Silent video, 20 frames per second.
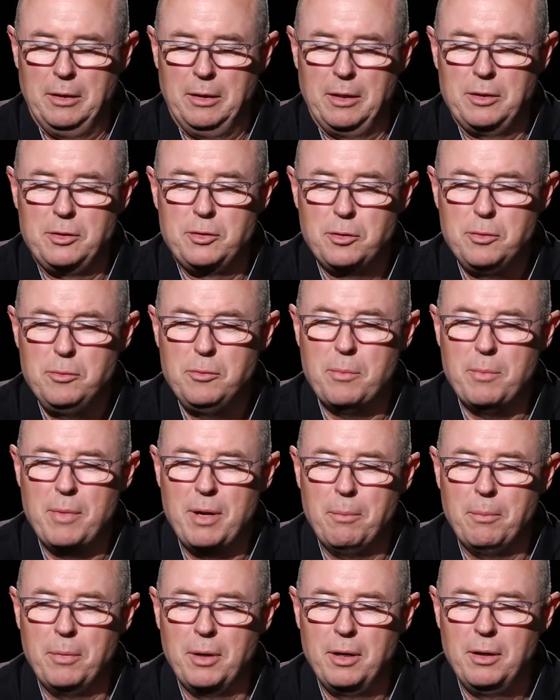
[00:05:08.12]
I do
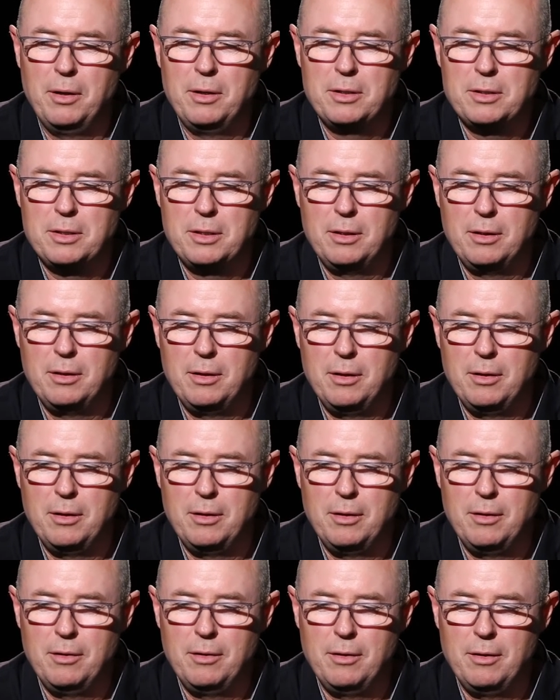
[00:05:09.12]
remember
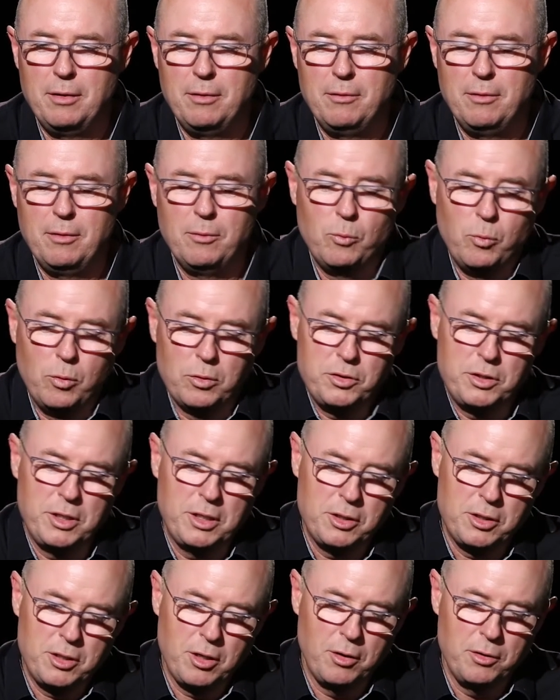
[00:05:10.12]

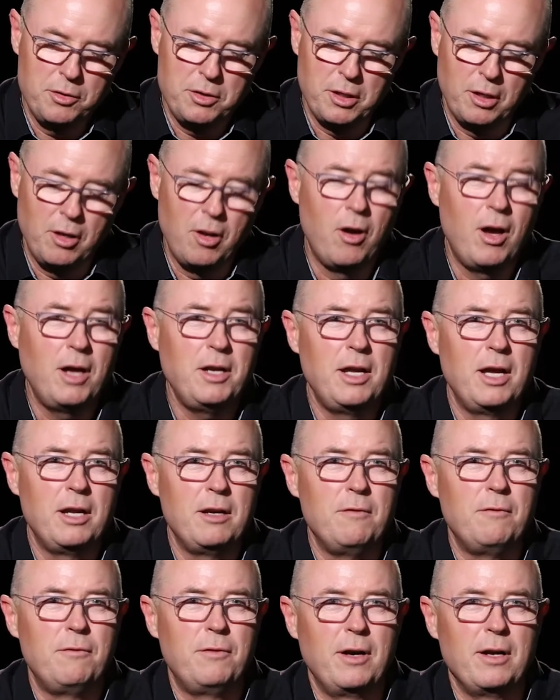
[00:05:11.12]
watching Tonya lie down
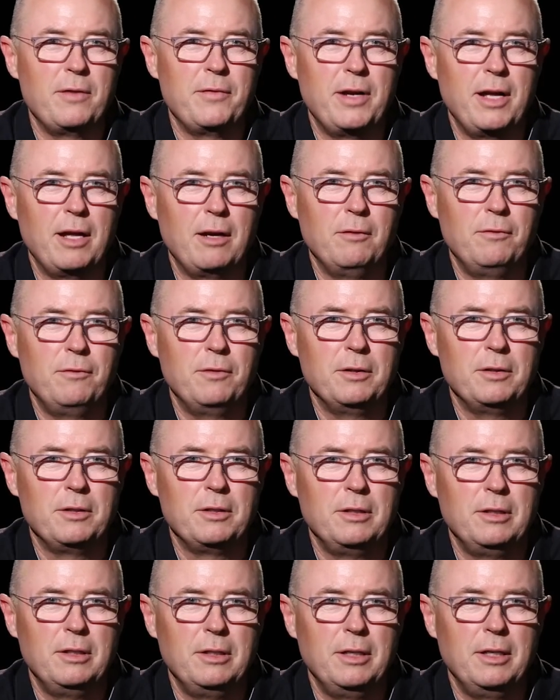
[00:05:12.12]
in front of an
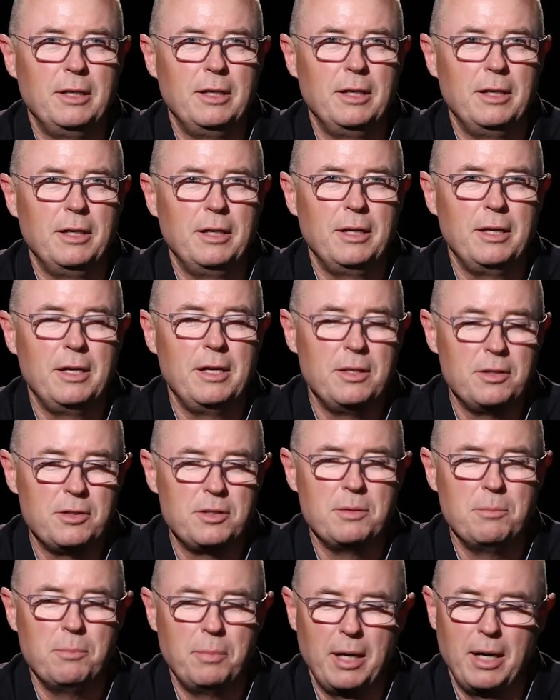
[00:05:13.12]
elephant in
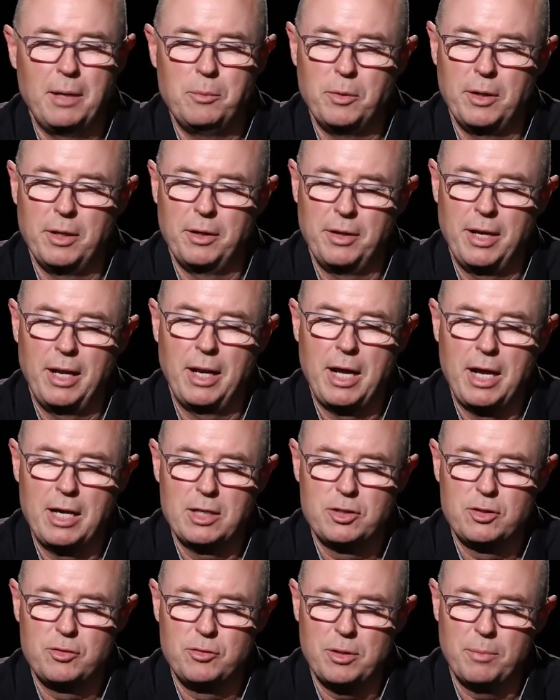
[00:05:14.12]
Zimbabwe on our
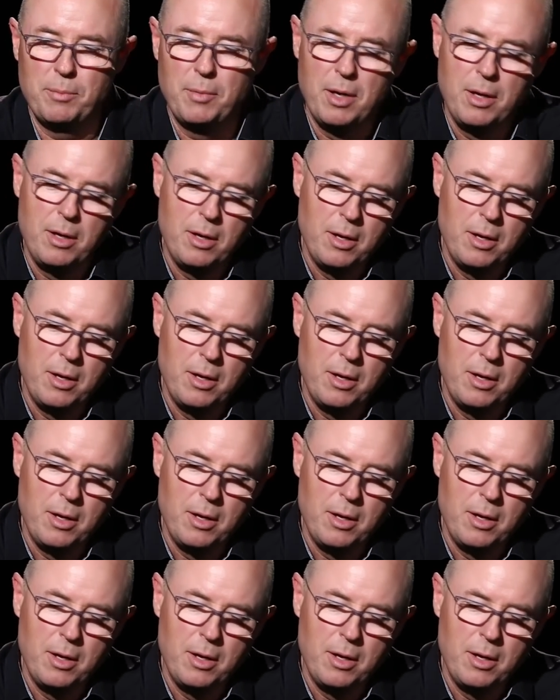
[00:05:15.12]
last trip.